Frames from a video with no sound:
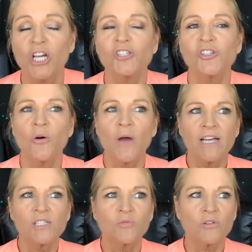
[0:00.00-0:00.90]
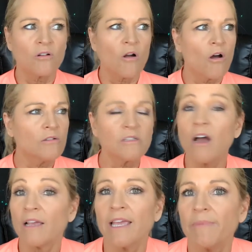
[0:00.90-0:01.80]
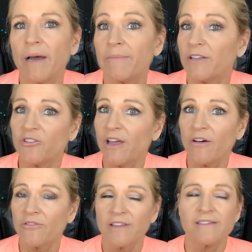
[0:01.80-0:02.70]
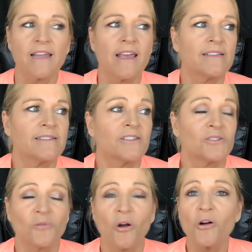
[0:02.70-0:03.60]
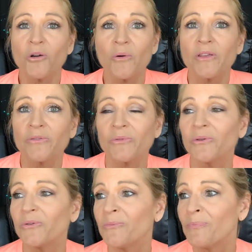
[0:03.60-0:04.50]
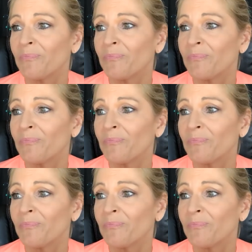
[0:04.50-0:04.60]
So as we're all talking about mental health these days, and as we're all going through